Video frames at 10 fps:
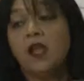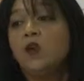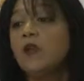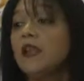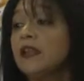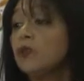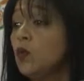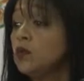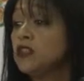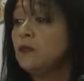We had to
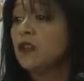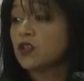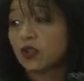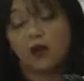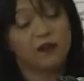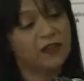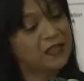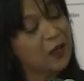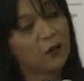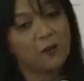also make sure,
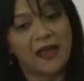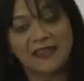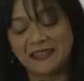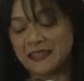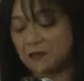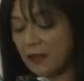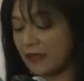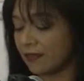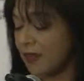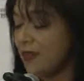obviously, compliance is a
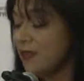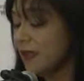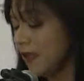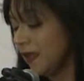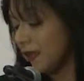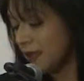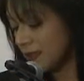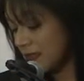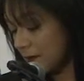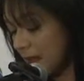big thing.
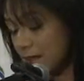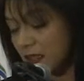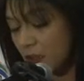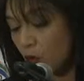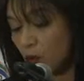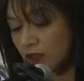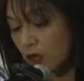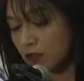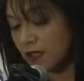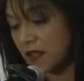Uh, sometimes they call me
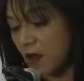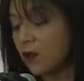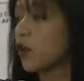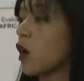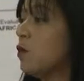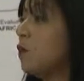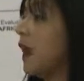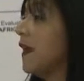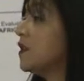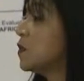Dr. No or the
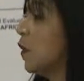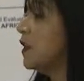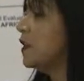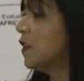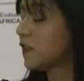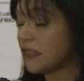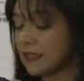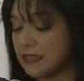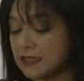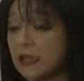compliance monitor of
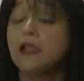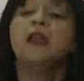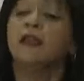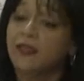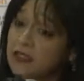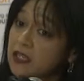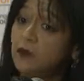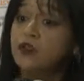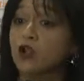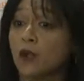Stats SA. That's
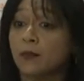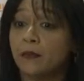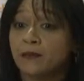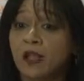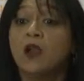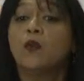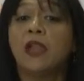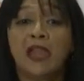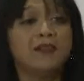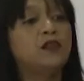our job.
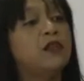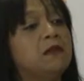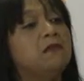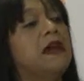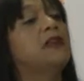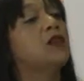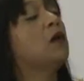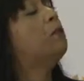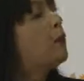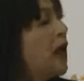We have to remain
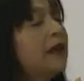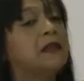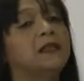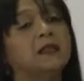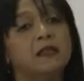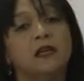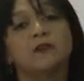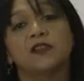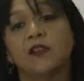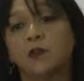compliant in
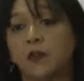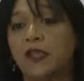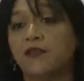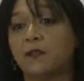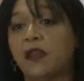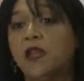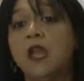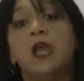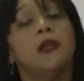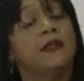terms of our
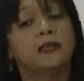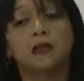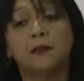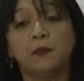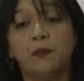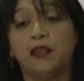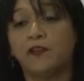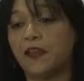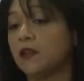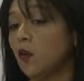PFMA, the triple
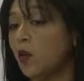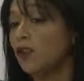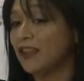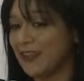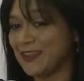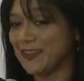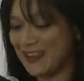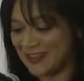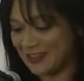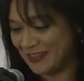PFA, and all the
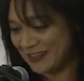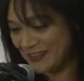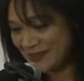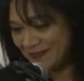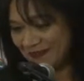regulations.